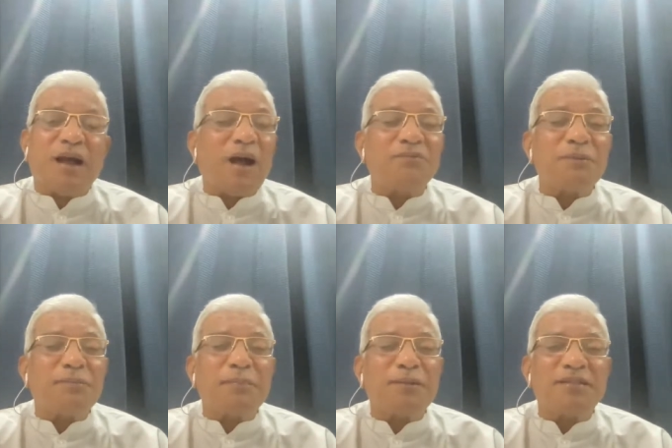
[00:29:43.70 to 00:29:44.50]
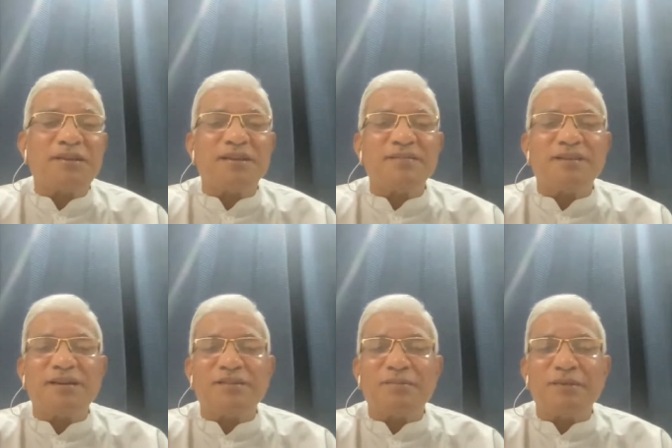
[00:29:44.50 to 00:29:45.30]
Often people think
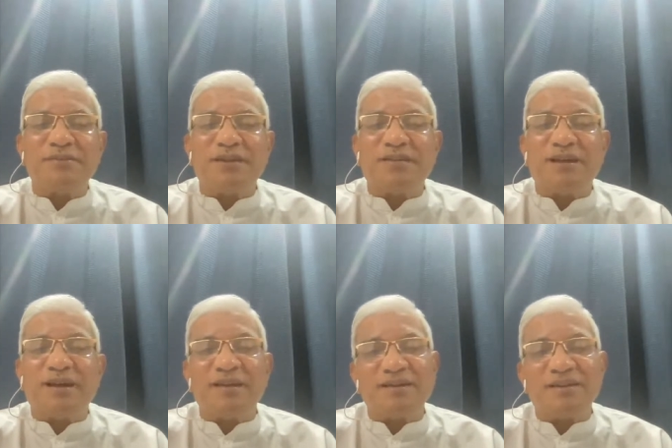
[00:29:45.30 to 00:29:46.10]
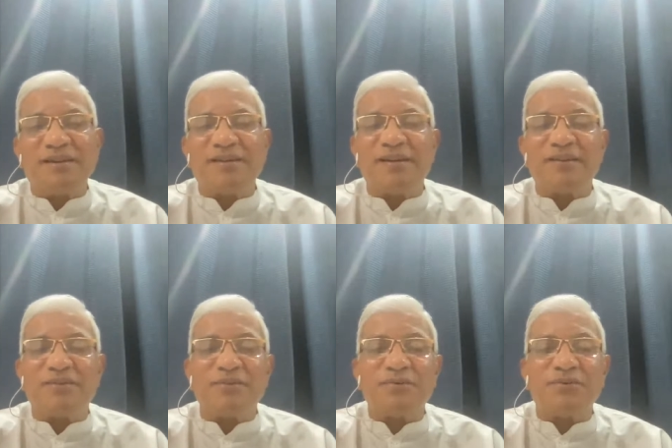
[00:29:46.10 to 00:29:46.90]
engineers means that they are
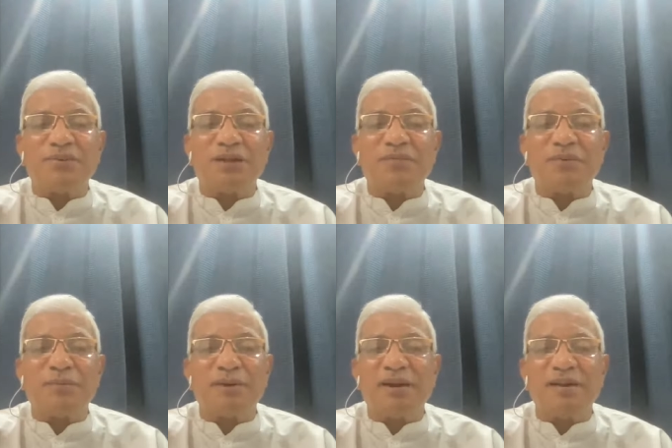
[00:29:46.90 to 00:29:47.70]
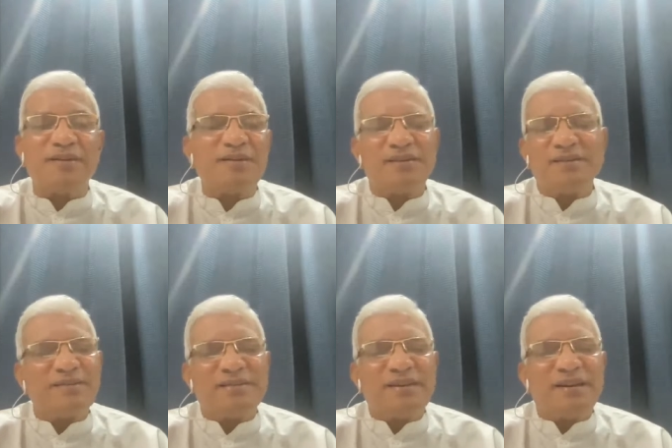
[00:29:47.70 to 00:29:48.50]
intellectuals, so therefore brilliant.
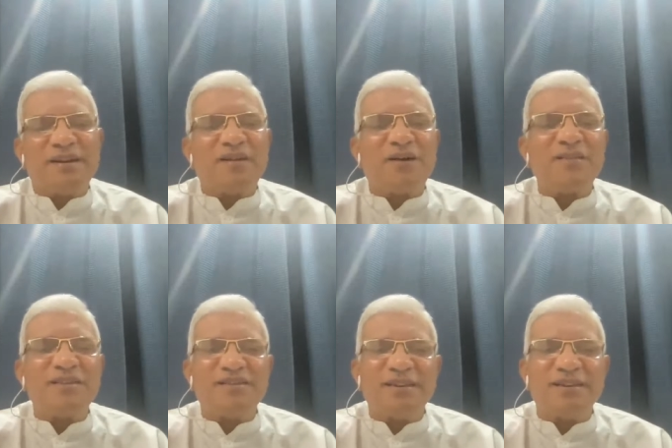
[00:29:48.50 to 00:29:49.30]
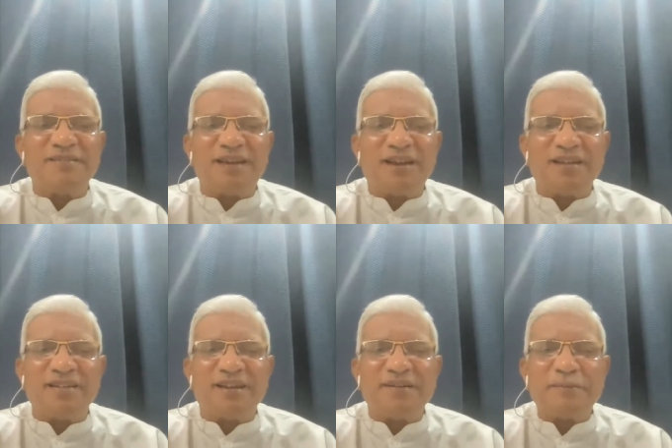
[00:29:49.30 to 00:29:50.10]
Not all the engineers are like
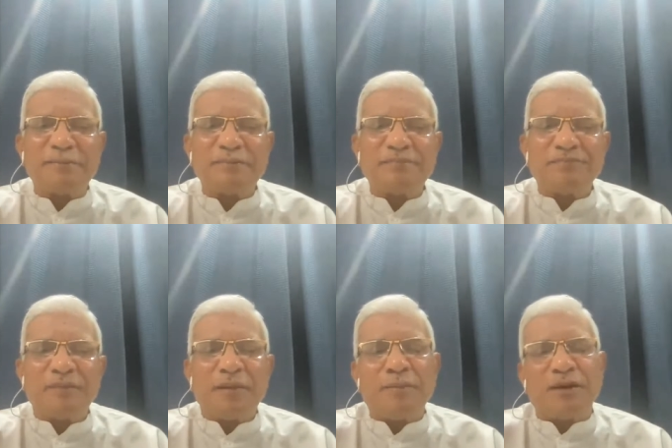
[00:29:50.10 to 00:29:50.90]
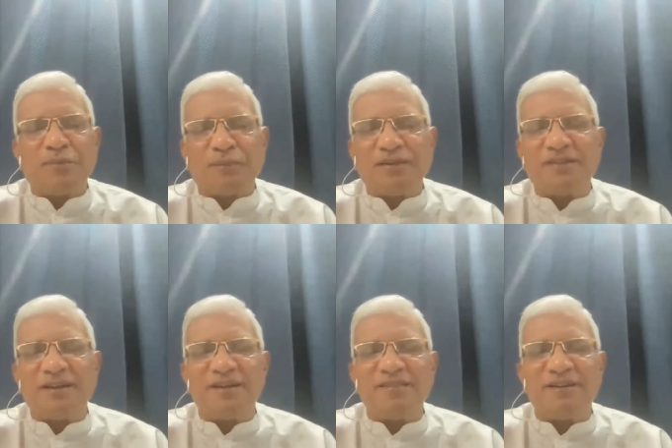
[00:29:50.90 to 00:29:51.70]
that because passing
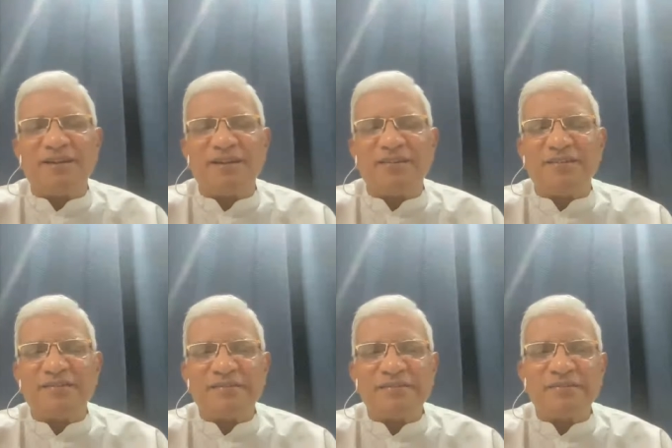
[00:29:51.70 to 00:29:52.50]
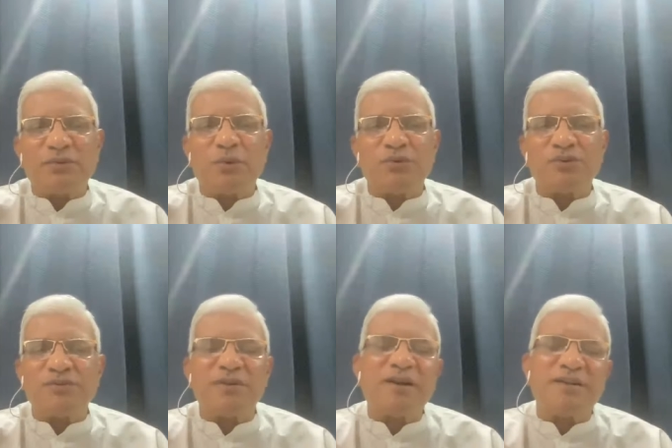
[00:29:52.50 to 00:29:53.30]
an engineering course
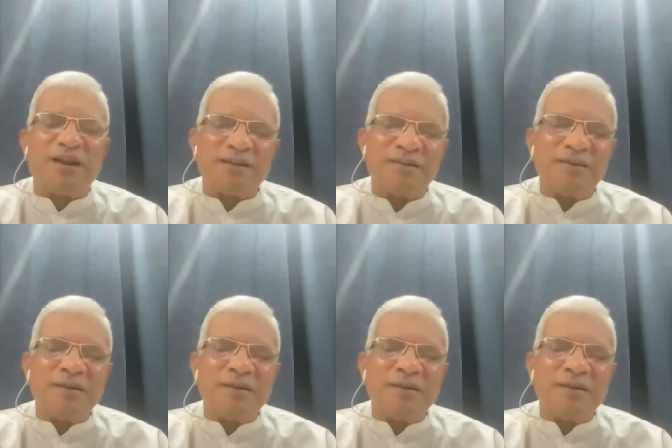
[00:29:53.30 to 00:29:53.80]
is not that